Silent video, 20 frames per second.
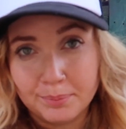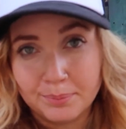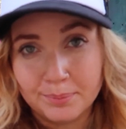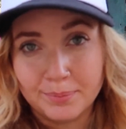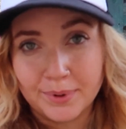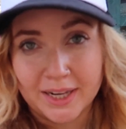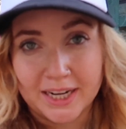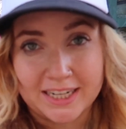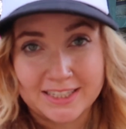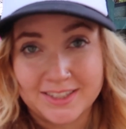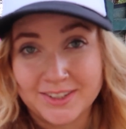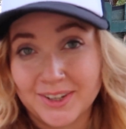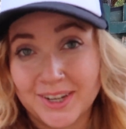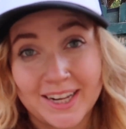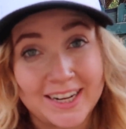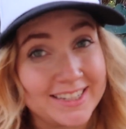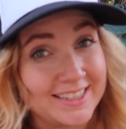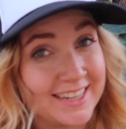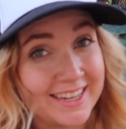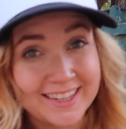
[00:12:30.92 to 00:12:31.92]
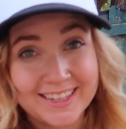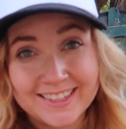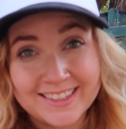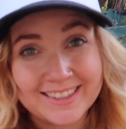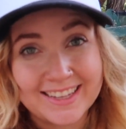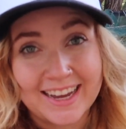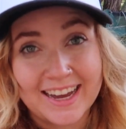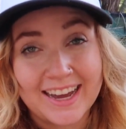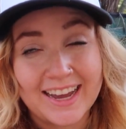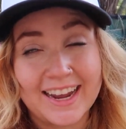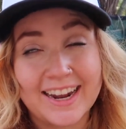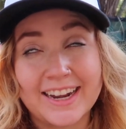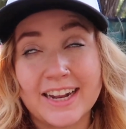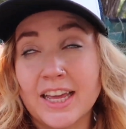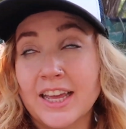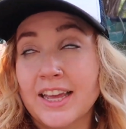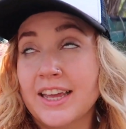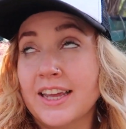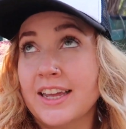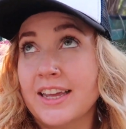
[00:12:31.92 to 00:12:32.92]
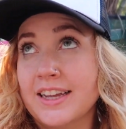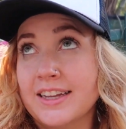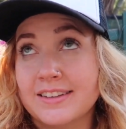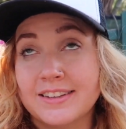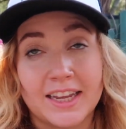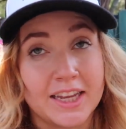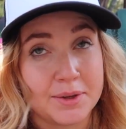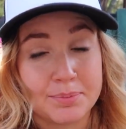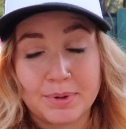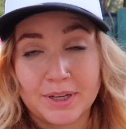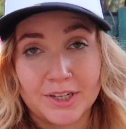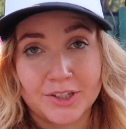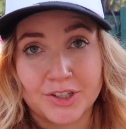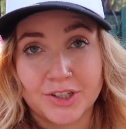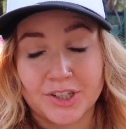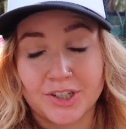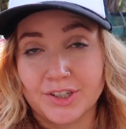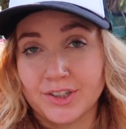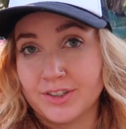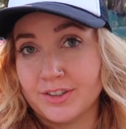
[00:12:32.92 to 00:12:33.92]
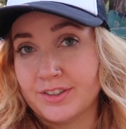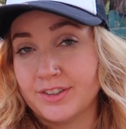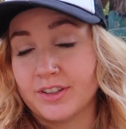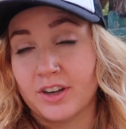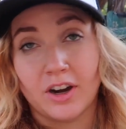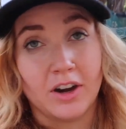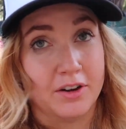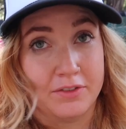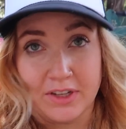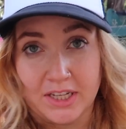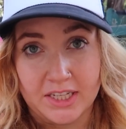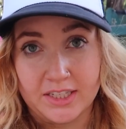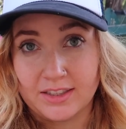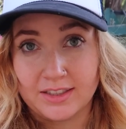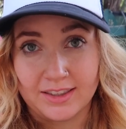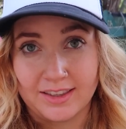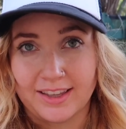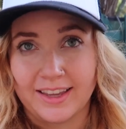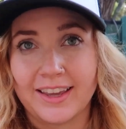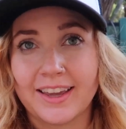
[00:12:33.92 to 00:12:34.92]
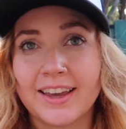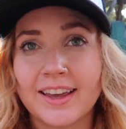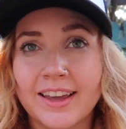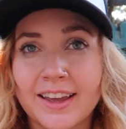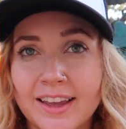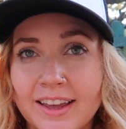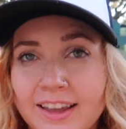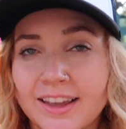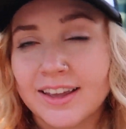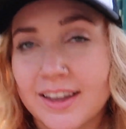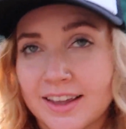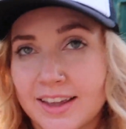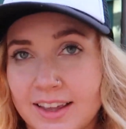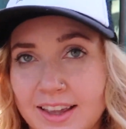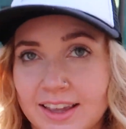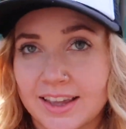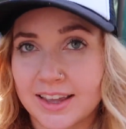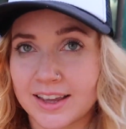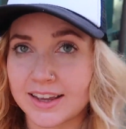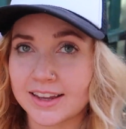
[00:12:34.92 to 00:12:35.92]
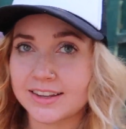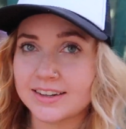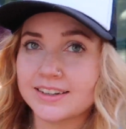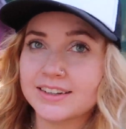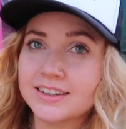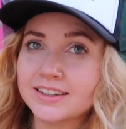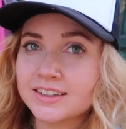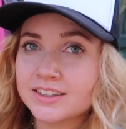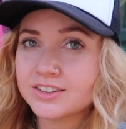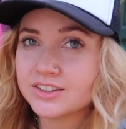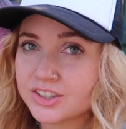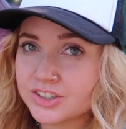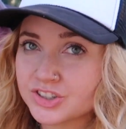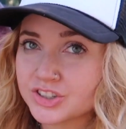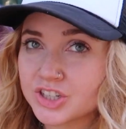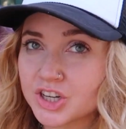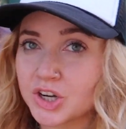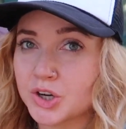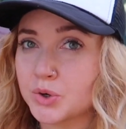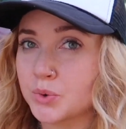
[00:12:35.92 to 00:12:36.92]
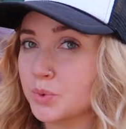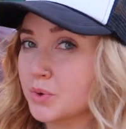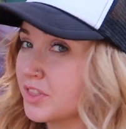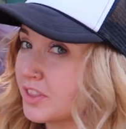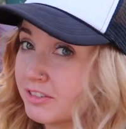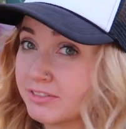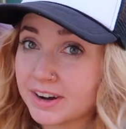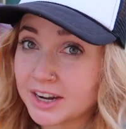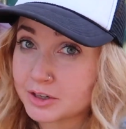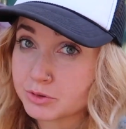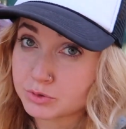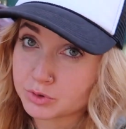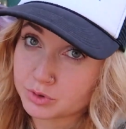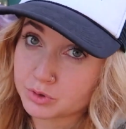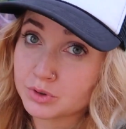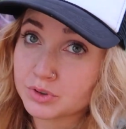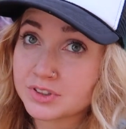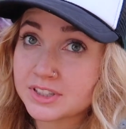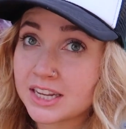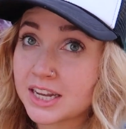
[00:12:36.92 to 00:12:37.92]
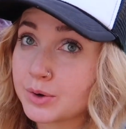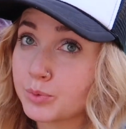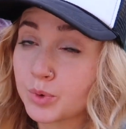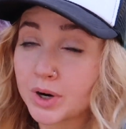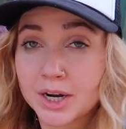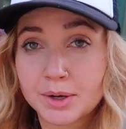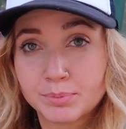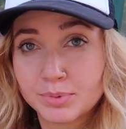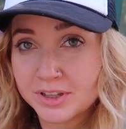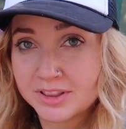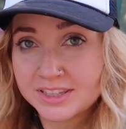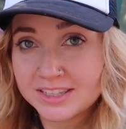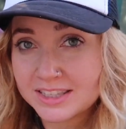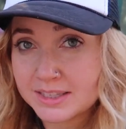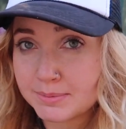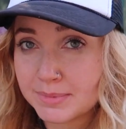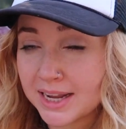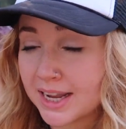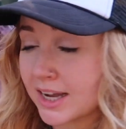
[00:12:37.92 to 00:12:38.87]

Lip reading: but I still gotta take it inside, take pictures, obviously, and just show the final results and where I put this in my